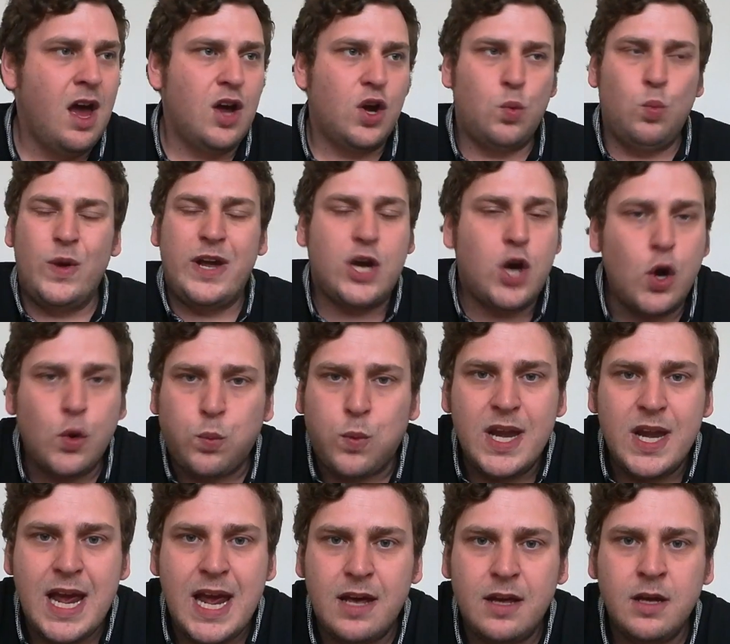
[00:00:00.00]
We could
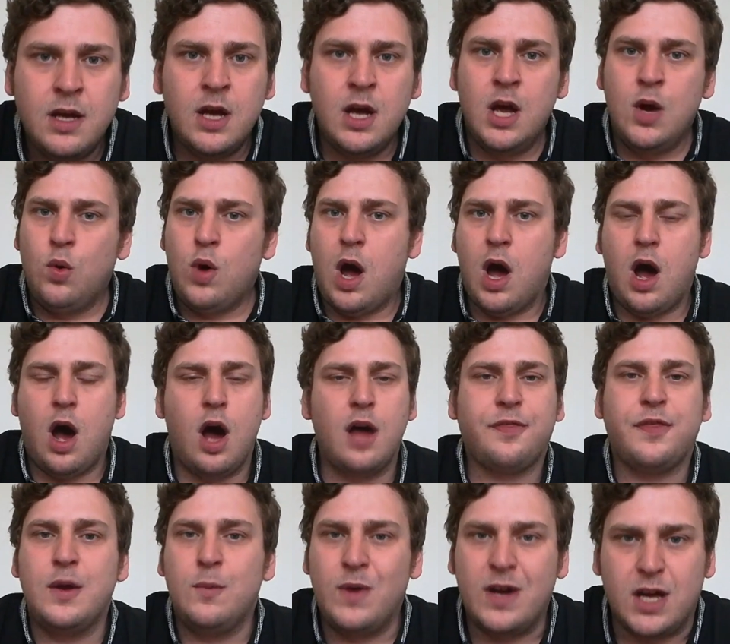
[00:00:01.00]
win it. I
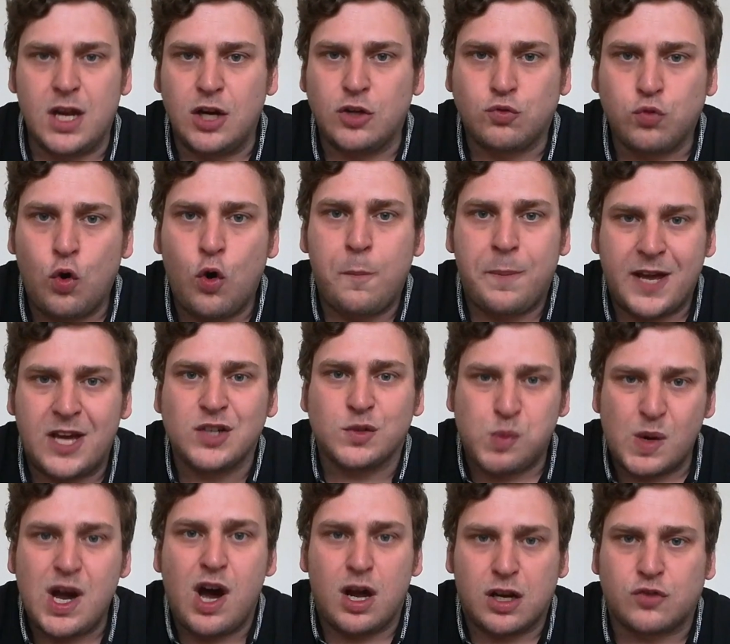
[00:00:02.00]
think we're going to draw because
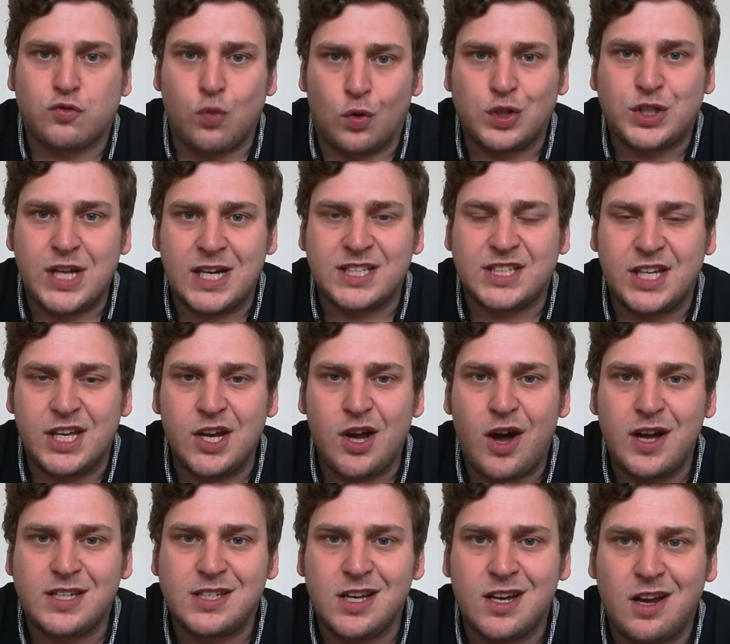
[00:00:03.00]
we are Dorchester
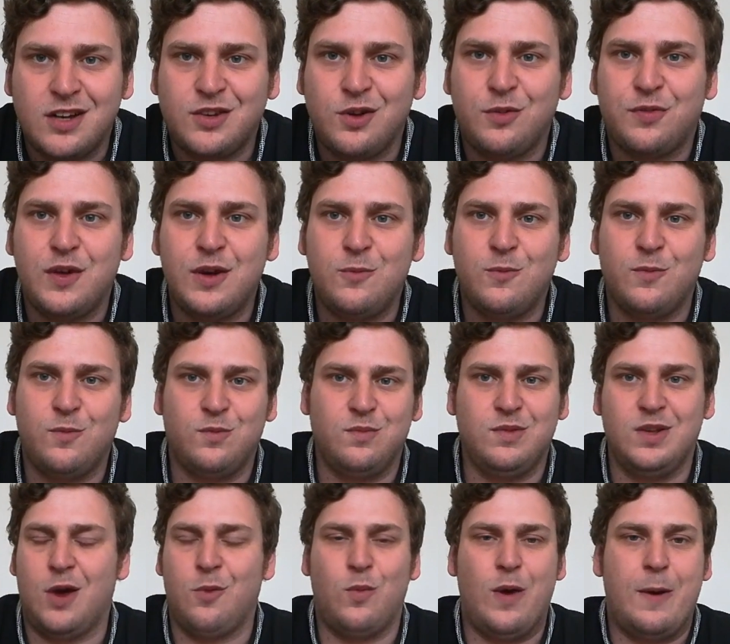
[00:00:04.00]
United. I do think,
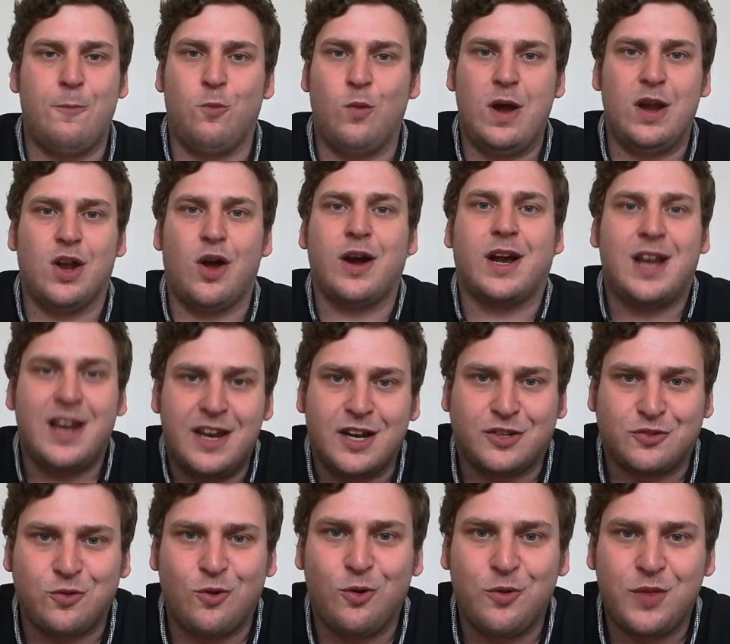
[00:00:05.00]
you know, we're likely to
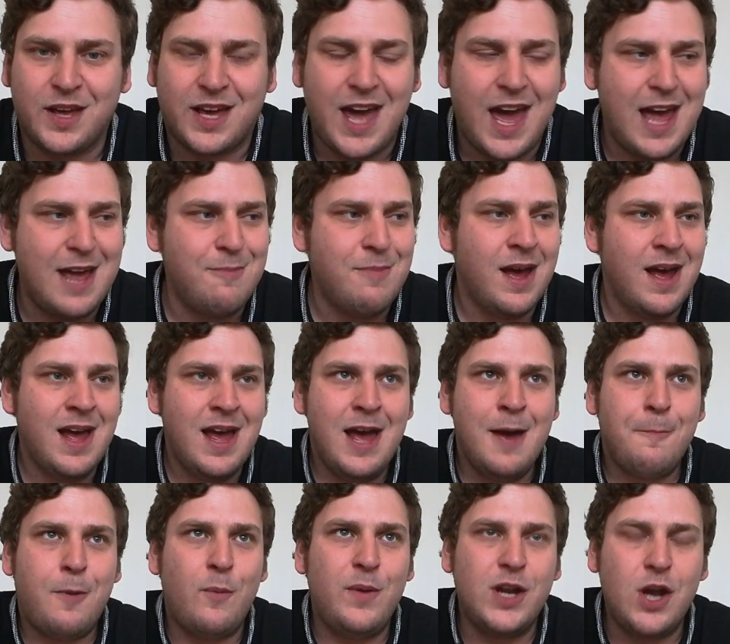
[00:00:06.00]
draw the game.
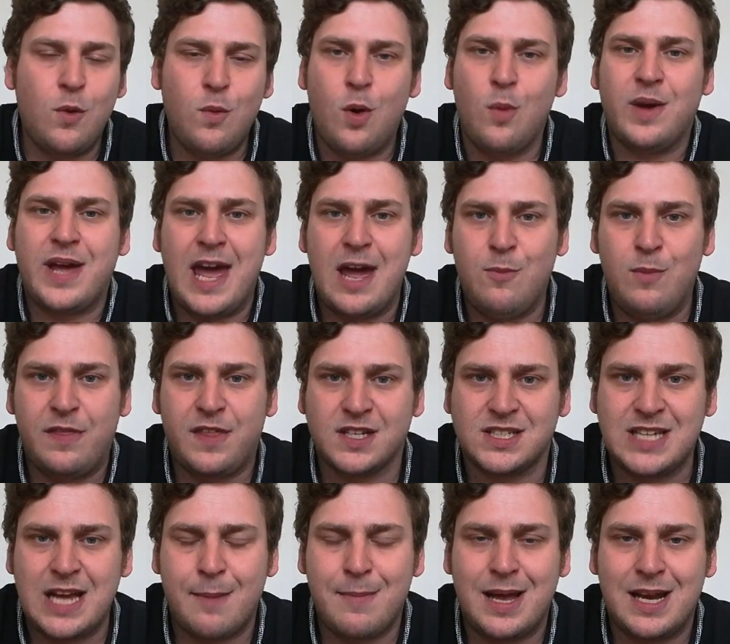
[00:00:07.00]
But we know what we're getting with the
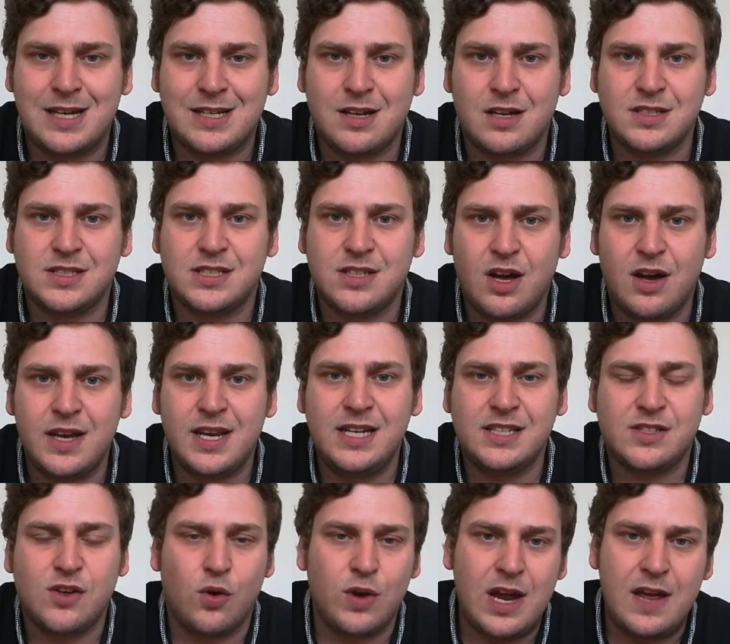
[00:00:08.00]
Sam Allardyce side. He's
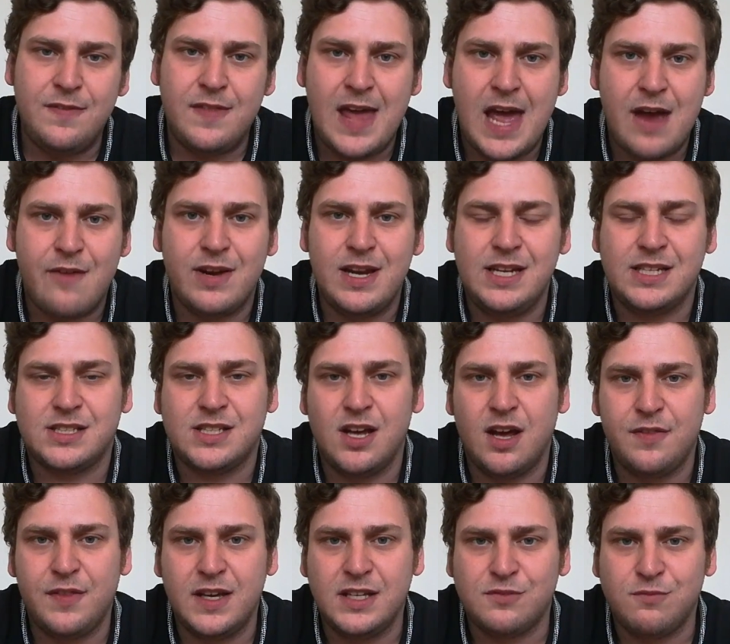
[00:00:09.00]
gone in there and he's
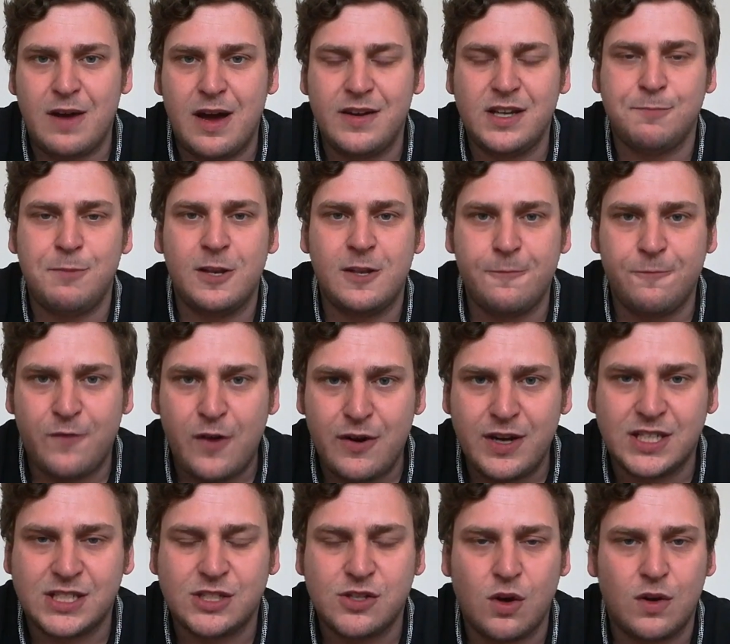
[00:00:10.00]
turned things around. He's made them very
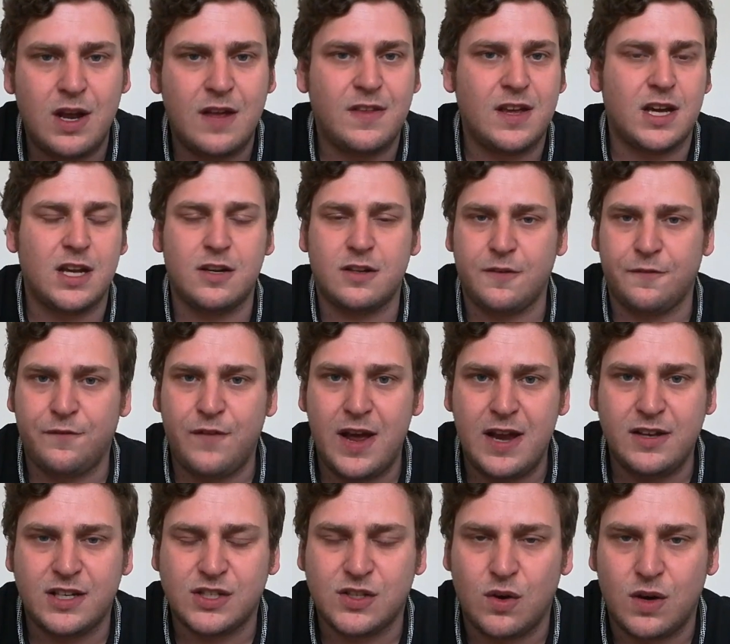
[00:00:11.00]
solid. They're going to
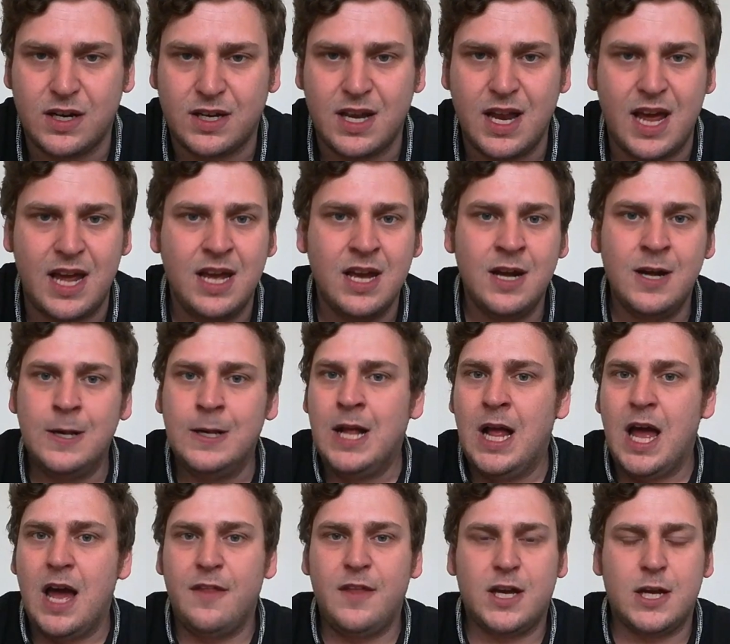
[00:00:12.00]
defend solidly.
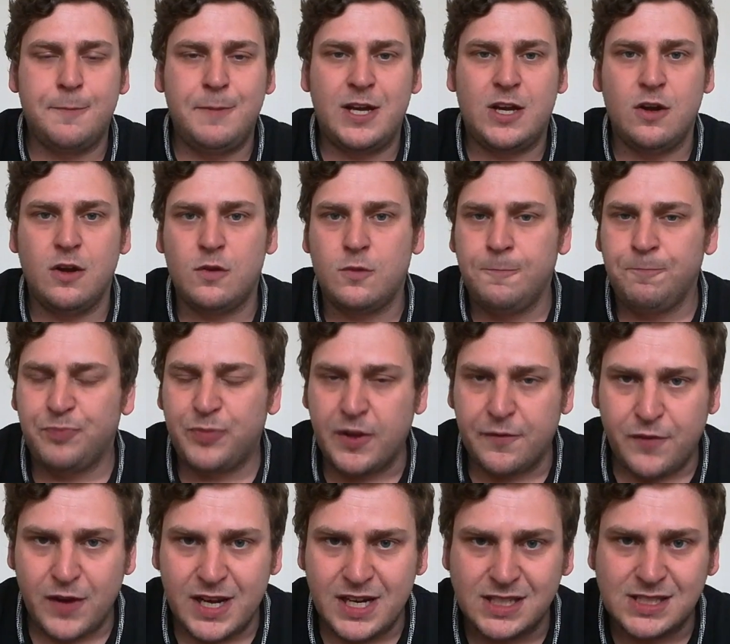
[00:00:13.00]
They're going to be good
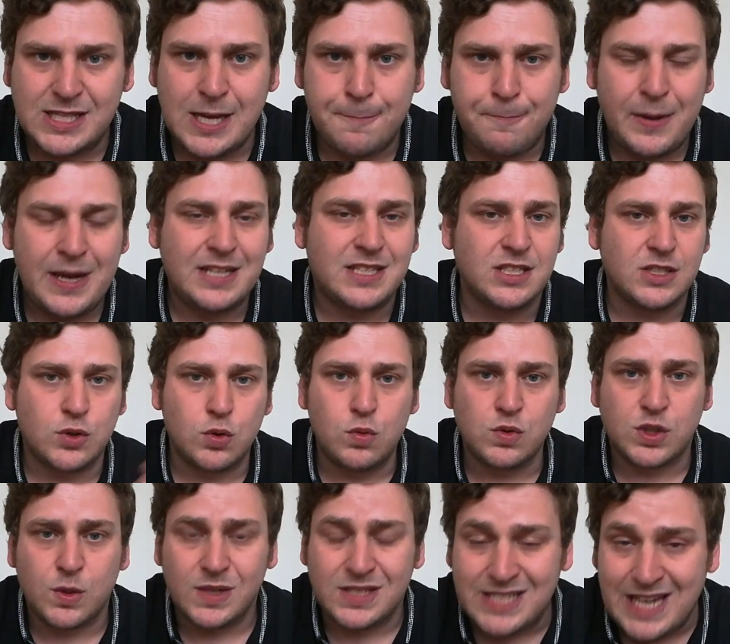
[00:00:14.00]
defending set pieces and
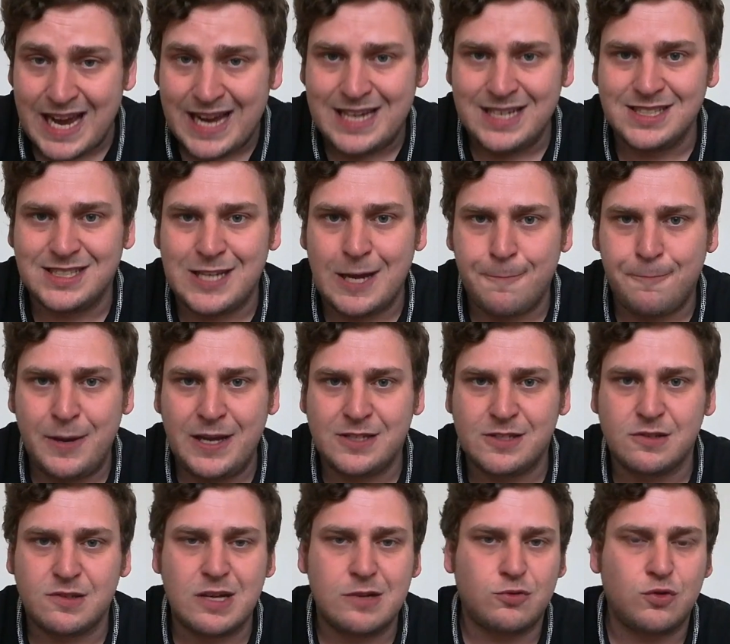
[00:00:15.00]
also attacking set
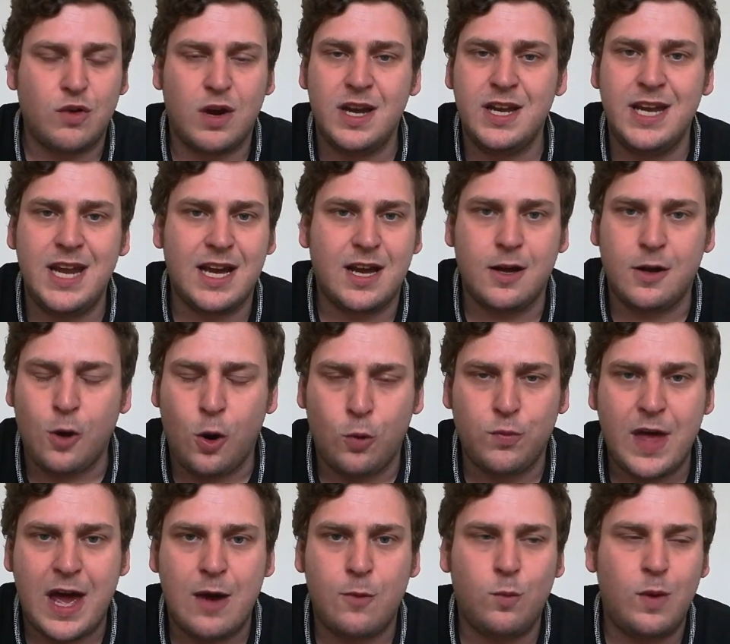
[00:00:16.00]
pieces. They'll try and nick a goal
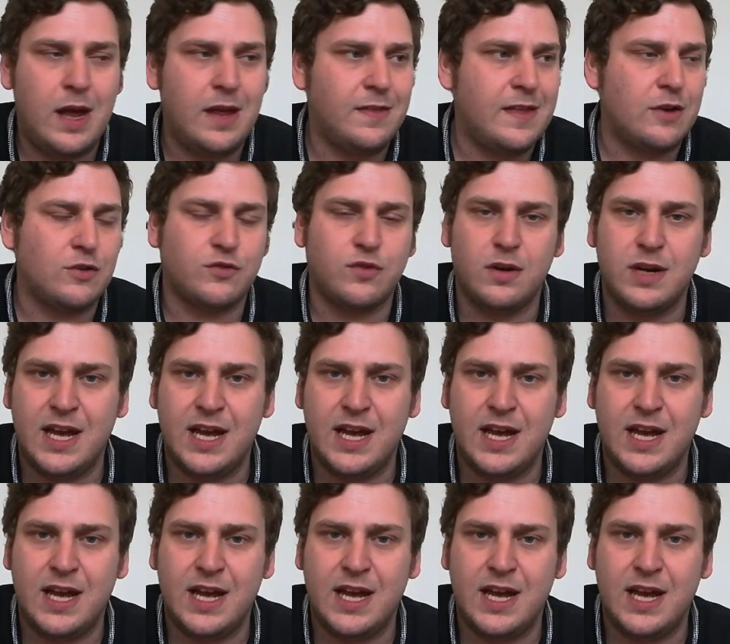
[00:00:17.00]
that way. They'll try and